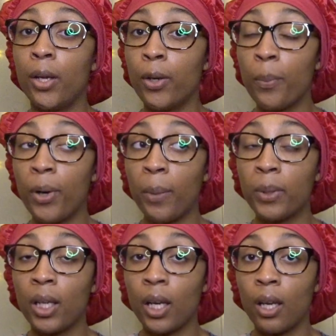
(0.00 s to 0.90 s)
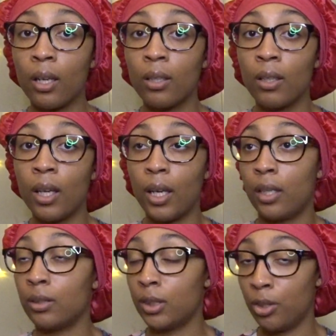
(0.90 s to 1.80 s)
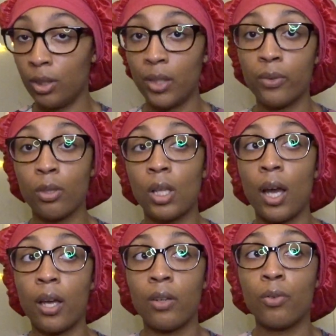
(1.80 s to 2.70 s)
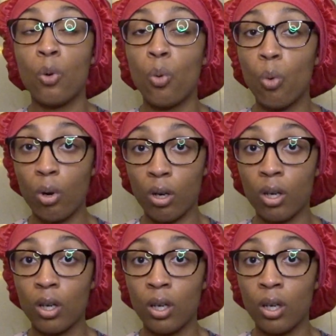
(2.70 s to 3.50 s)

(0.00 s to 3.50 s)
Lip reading: here in Barbie Land and continue living your life, or